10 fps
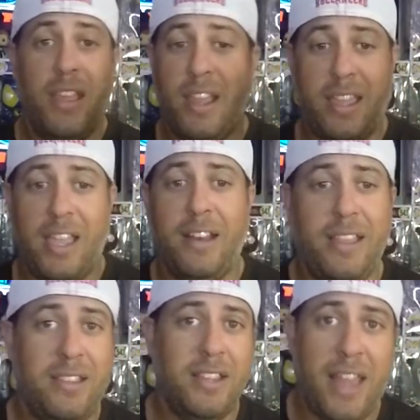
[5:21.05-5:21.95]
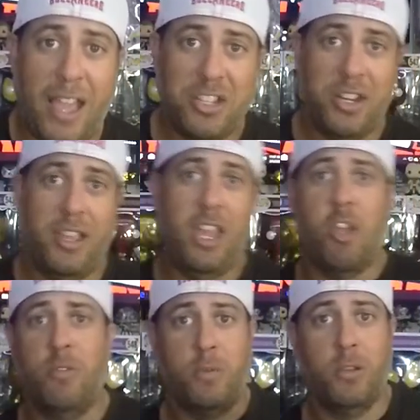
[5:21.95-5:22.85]
Again, it's an action
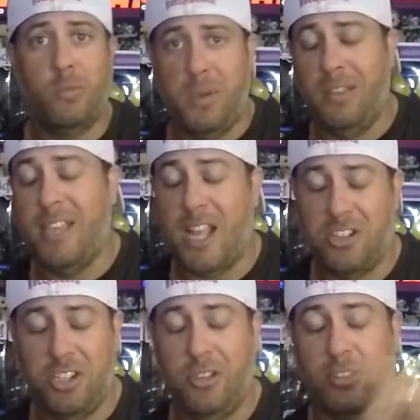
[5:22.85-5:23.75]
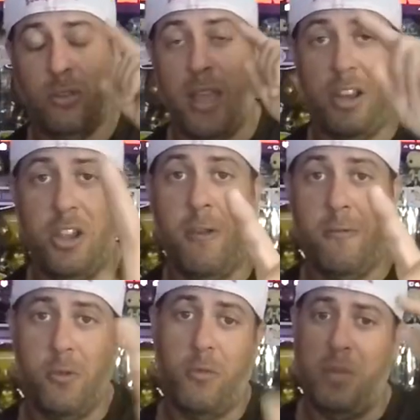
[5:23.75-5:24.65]
cam. It's supposed to be attached to you, so I know
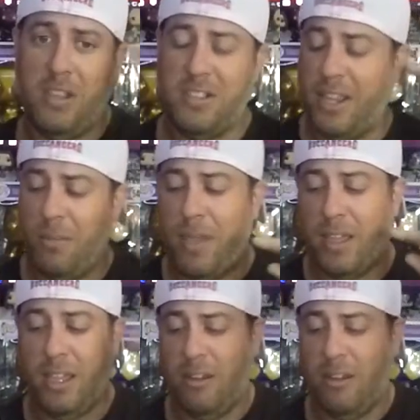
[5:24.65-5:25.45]
with me standing back